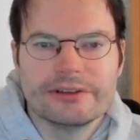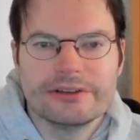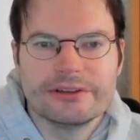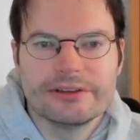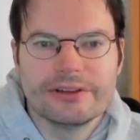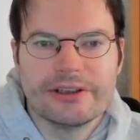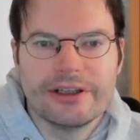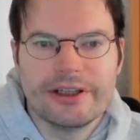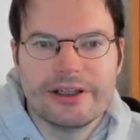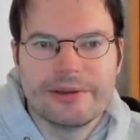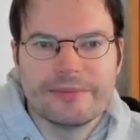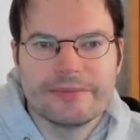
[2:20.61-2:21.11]

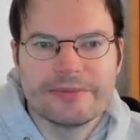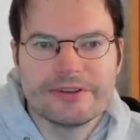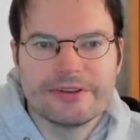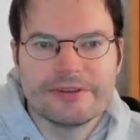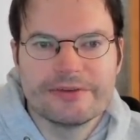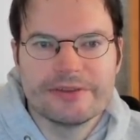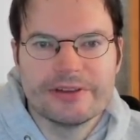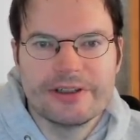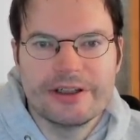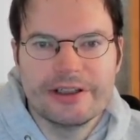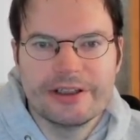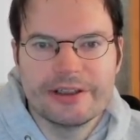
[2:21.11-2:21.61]
the names
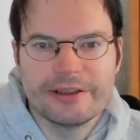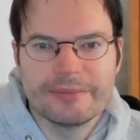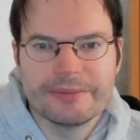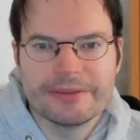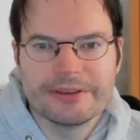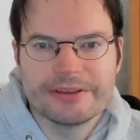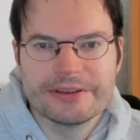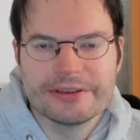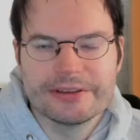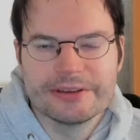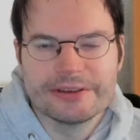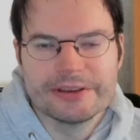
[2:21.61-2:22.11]
of
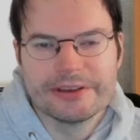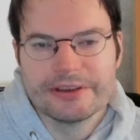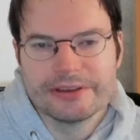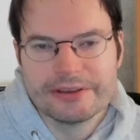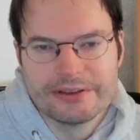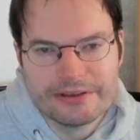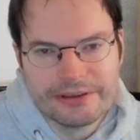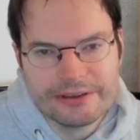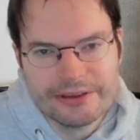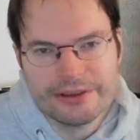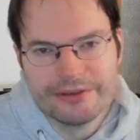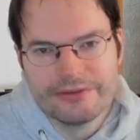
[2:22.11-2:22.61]
types that
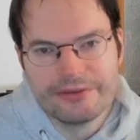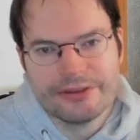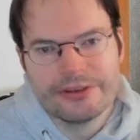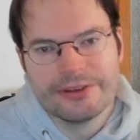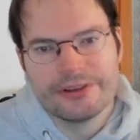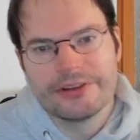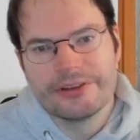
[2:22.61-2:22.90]
live on